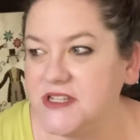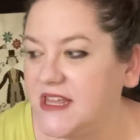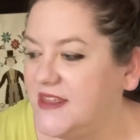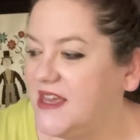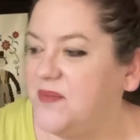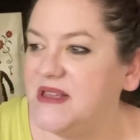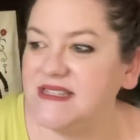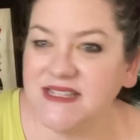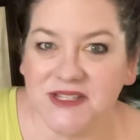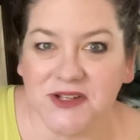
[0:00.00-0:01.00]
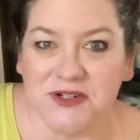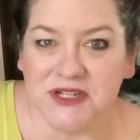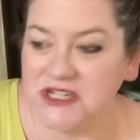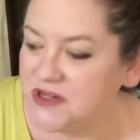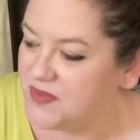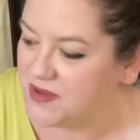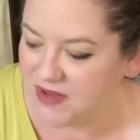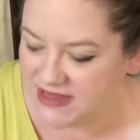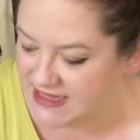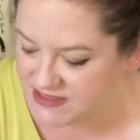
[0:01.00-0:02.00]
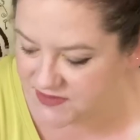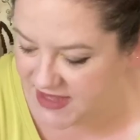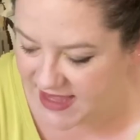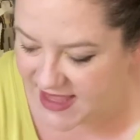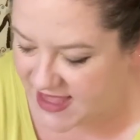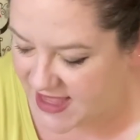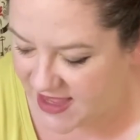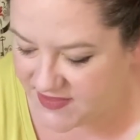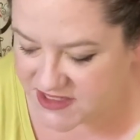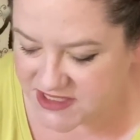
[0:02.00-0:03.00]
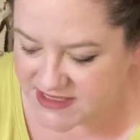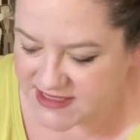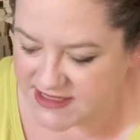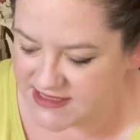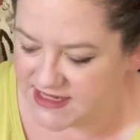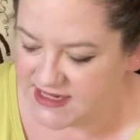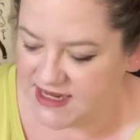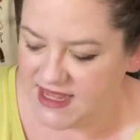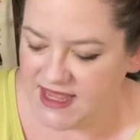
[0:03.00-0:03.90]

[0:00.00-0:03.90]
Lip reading: I think I paid $6 to ship it, but that's okay. And then she sent in